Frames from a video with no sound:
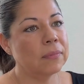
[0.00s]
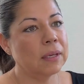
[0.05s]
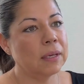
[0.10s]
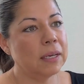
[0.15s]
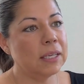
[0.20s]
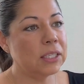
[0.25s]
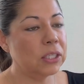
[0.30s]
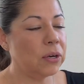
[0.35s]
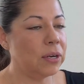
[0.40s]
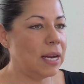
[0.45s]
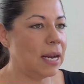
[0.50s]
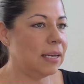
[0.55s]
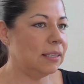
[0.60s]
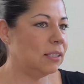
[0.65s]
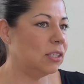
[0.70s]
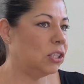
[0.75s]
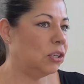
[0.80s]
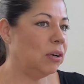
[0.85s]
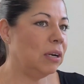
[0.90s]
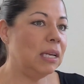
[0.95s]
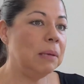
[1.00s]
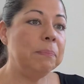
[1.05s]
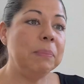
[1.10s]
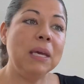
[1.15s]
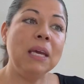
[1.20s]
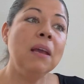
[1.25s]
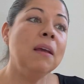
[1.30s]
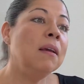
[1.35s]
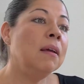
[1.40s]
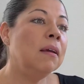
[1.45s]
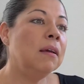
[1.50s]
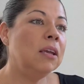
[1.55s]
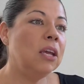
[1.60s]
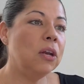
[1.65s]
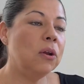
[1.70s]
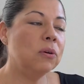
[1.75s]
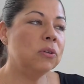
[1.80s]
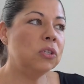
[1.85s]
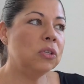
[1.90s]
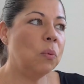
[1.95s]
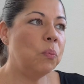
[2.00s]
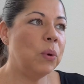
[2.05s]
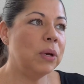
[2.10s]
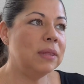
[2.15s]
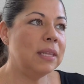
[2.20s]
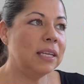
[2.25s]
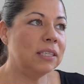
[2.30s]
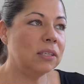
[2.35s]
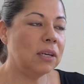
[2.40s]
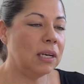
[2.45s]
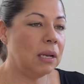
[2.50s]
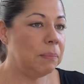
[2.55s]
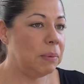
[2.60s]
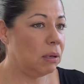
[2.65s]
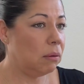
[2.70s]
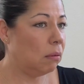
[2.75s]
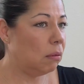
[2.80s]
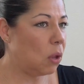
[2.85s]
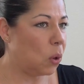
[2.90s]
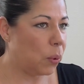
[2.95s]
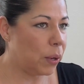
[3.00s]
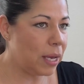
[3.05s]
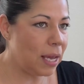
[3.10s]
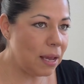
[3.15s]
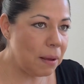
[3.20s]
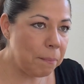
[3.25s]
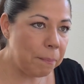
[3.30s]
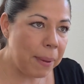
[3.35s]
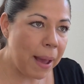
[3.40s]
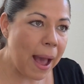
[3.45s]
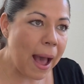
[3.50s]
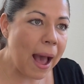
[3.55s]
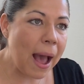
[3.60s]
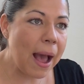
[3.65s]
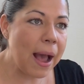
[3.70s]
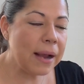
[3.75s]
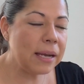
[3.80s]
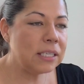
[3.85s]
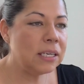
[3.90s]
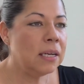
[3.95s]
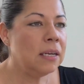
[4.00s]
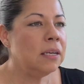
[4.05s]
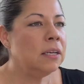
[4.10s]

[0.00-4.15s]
It's going to necessarily be, someone that's going to be in low impact,